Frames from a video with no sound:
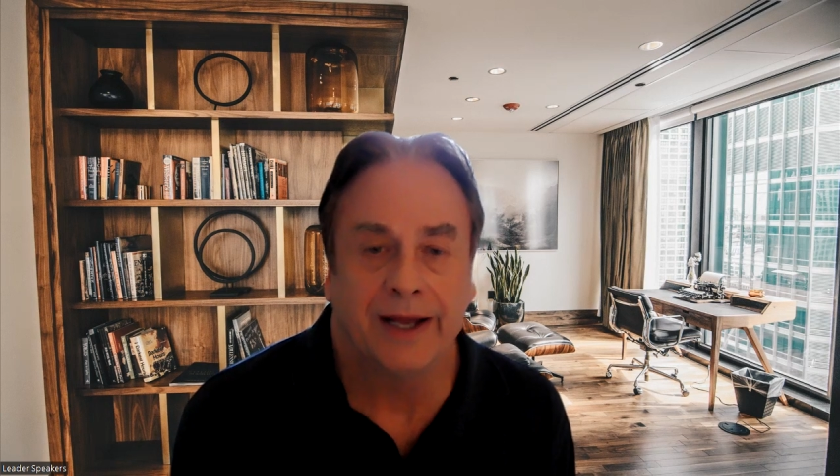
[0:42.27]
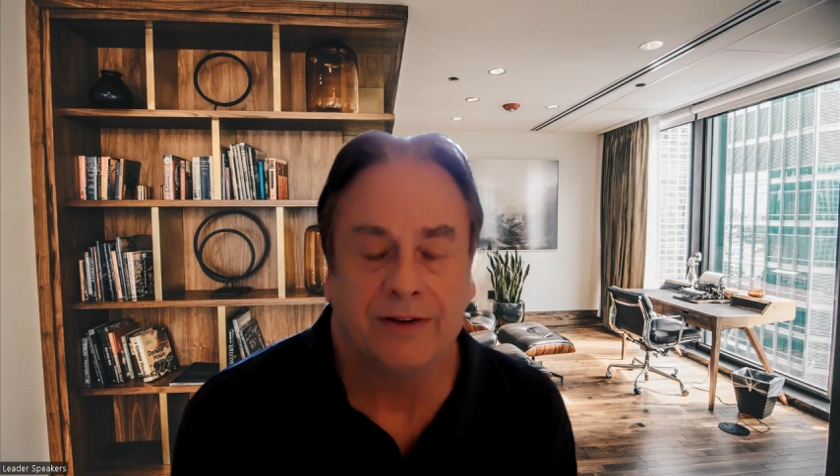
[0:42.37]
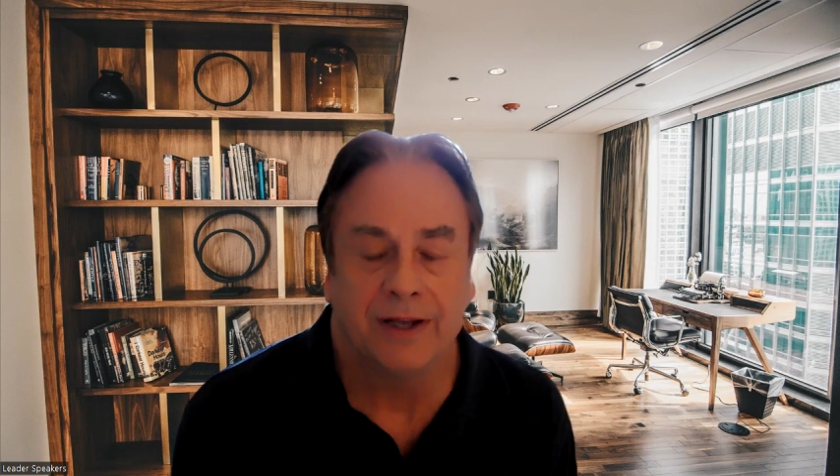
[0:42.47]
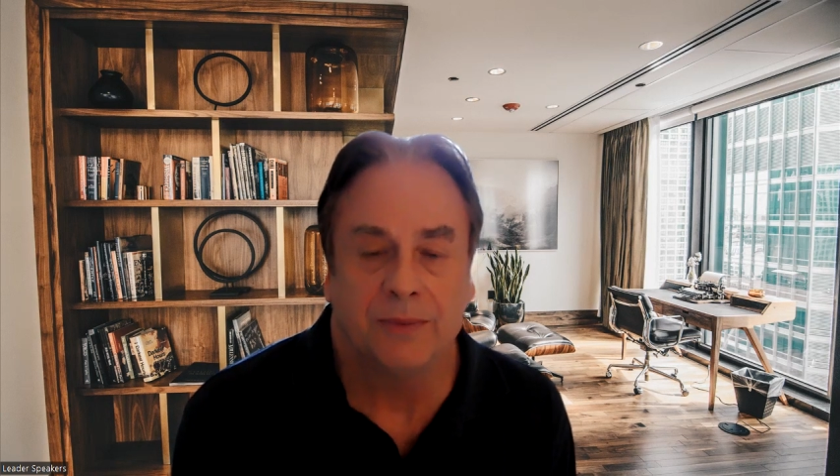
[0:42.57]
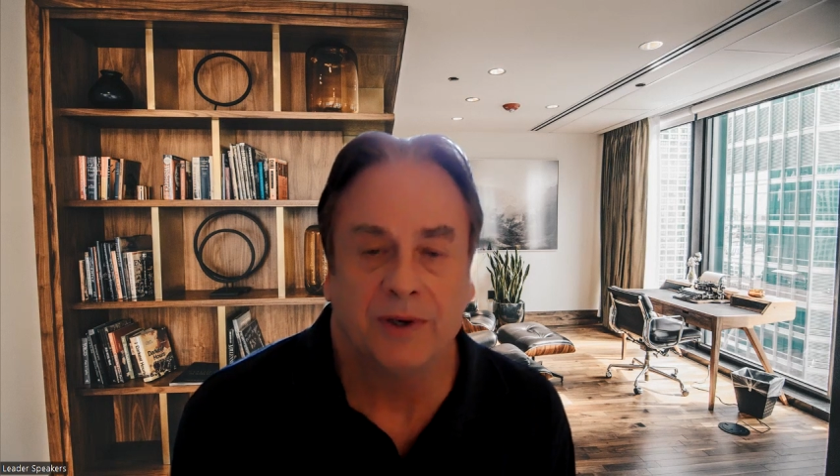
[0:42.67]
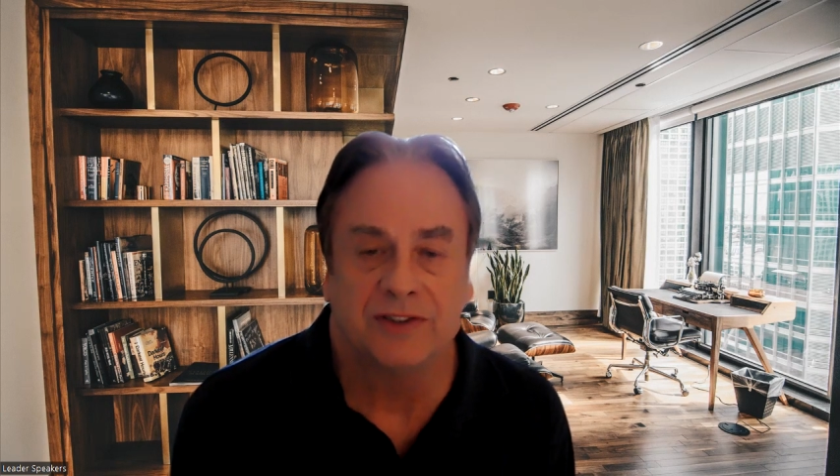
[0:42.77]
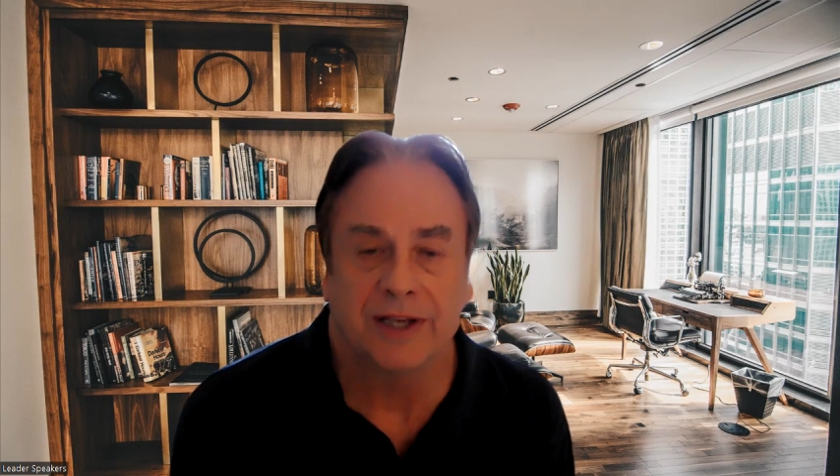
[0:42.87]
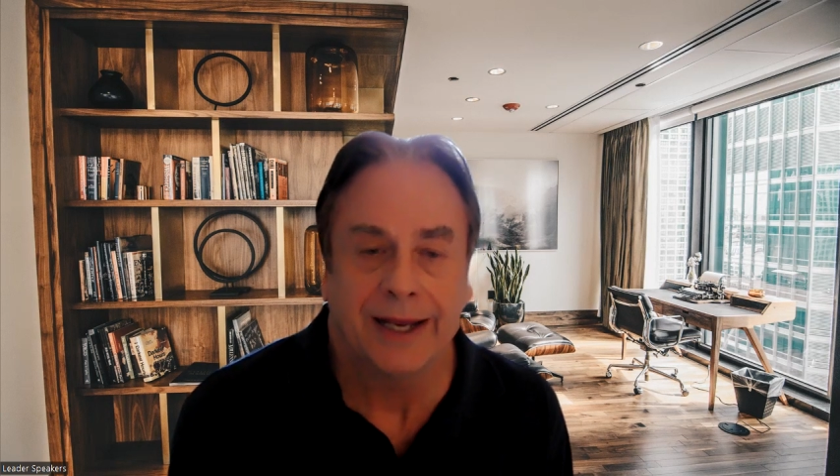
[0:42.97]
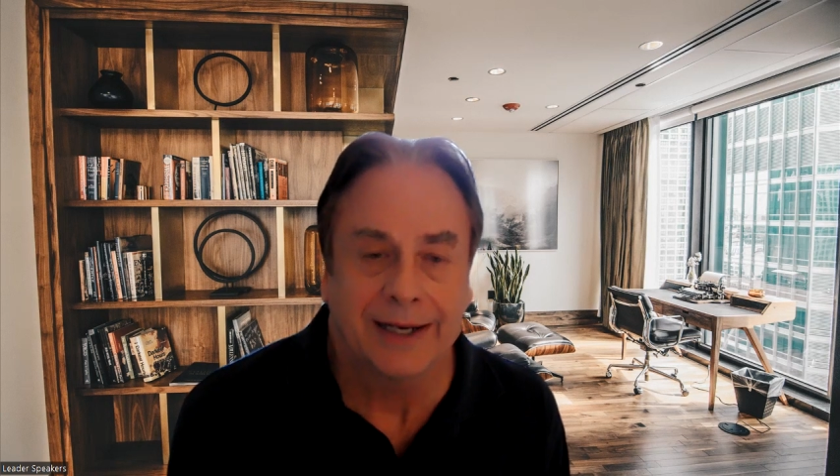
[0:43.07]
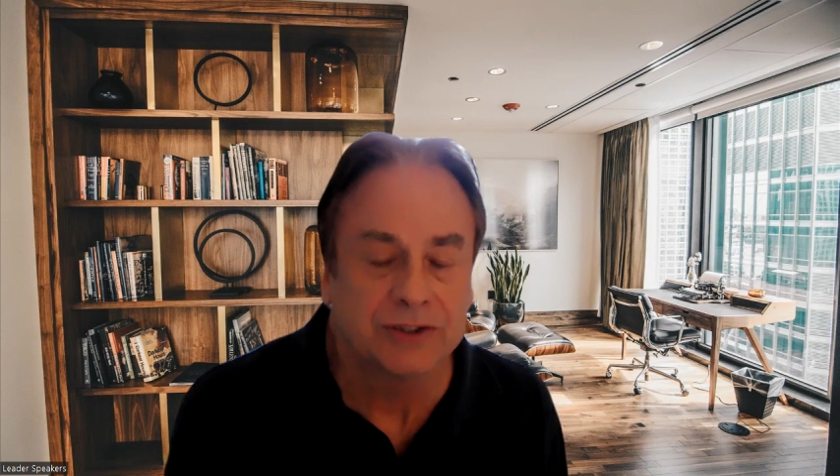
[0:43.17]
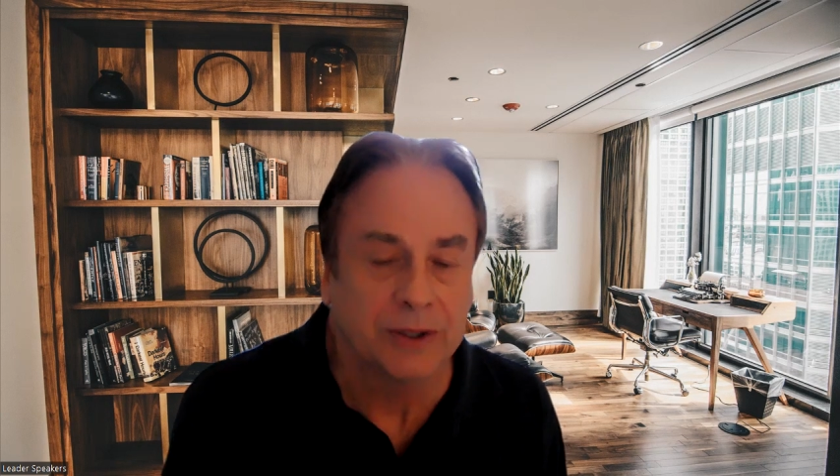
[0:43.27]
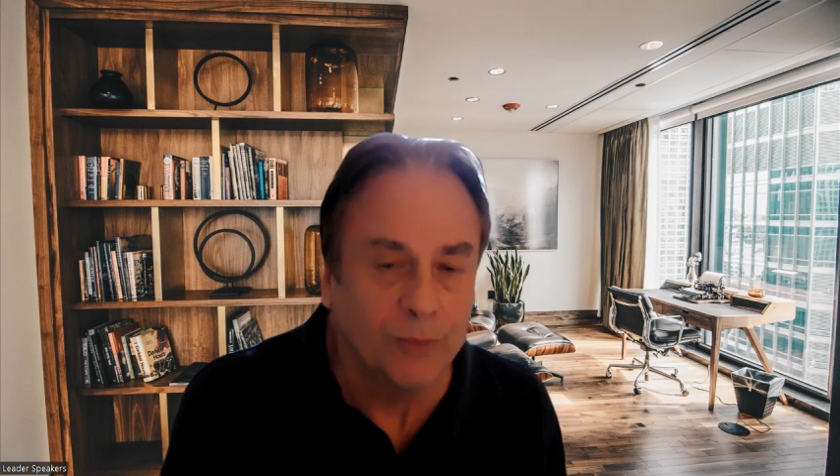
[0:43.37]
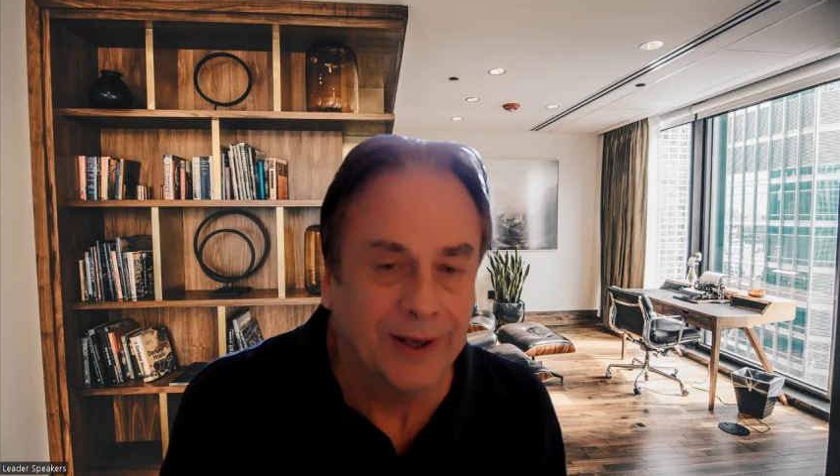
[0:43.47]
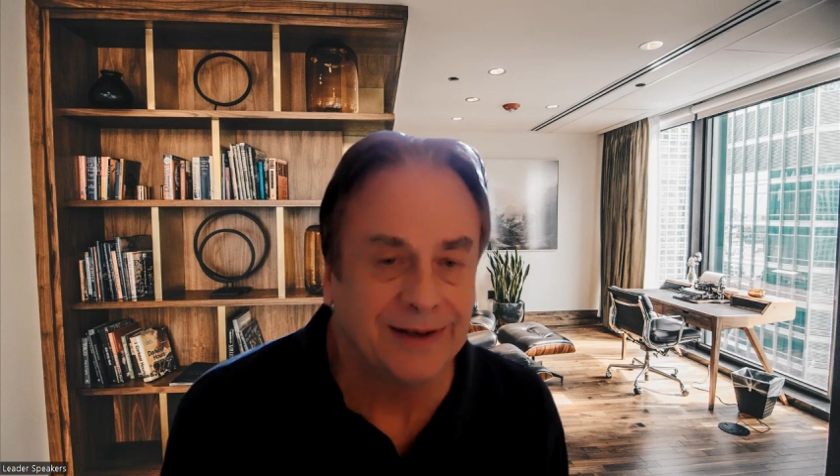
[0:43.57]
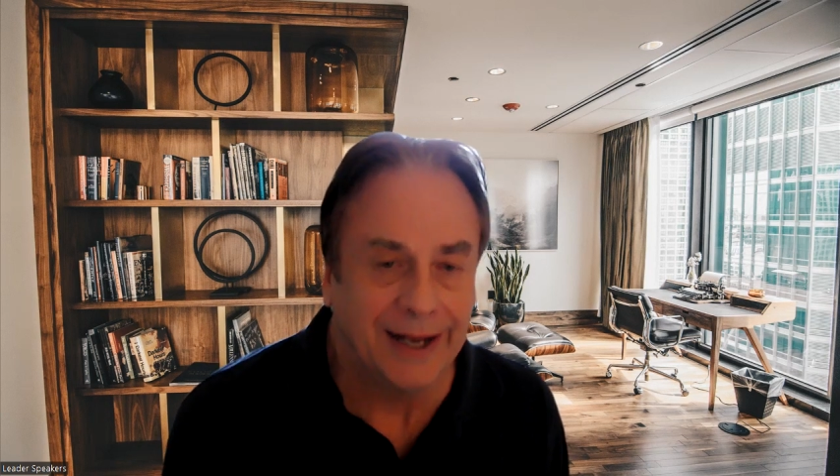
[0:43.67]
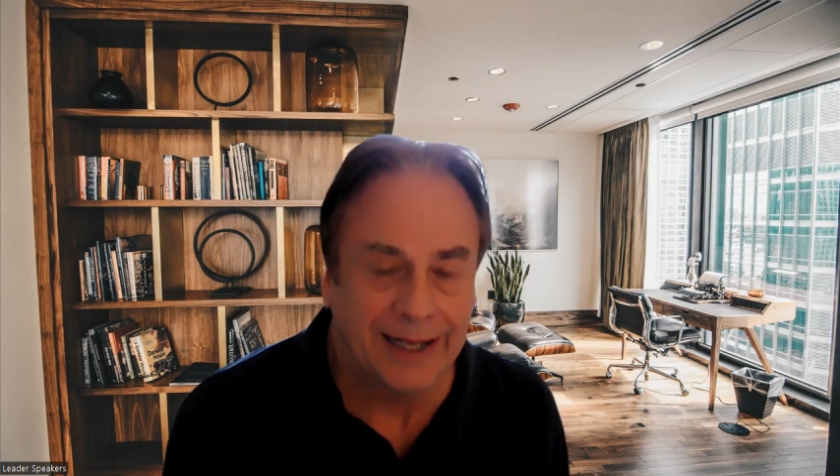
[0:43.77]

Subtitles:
I did was I actually went to